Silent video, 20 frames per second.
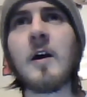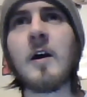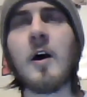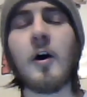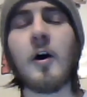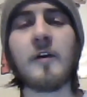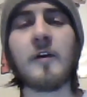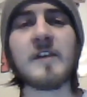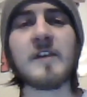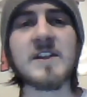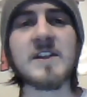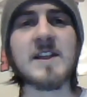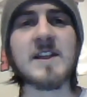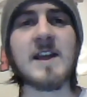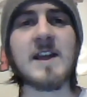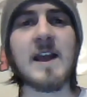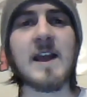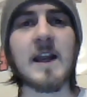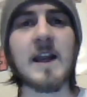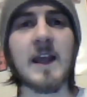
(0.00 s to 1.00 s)

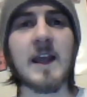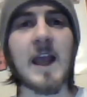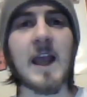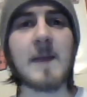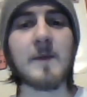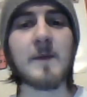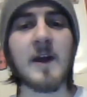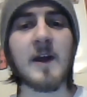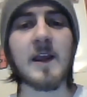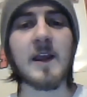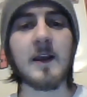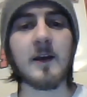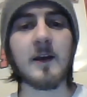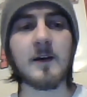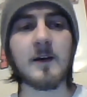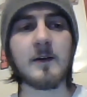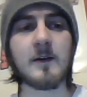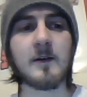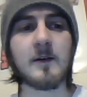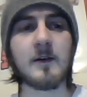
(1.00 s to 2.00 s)
Obviously, in a game like
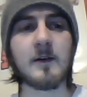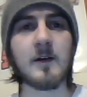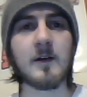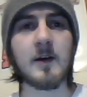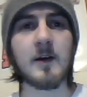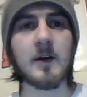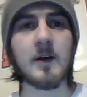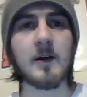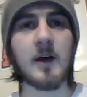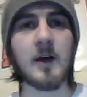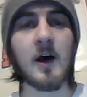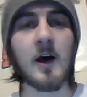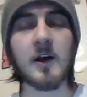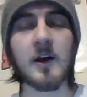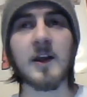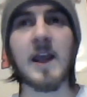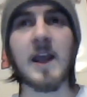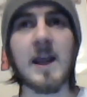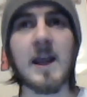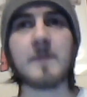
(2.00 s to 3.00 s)

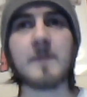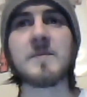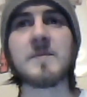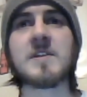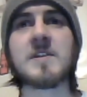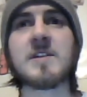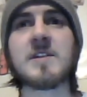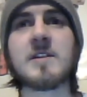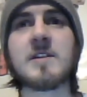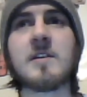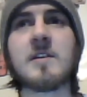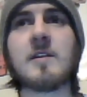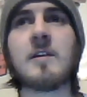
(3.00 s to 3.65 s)
Hunger Games,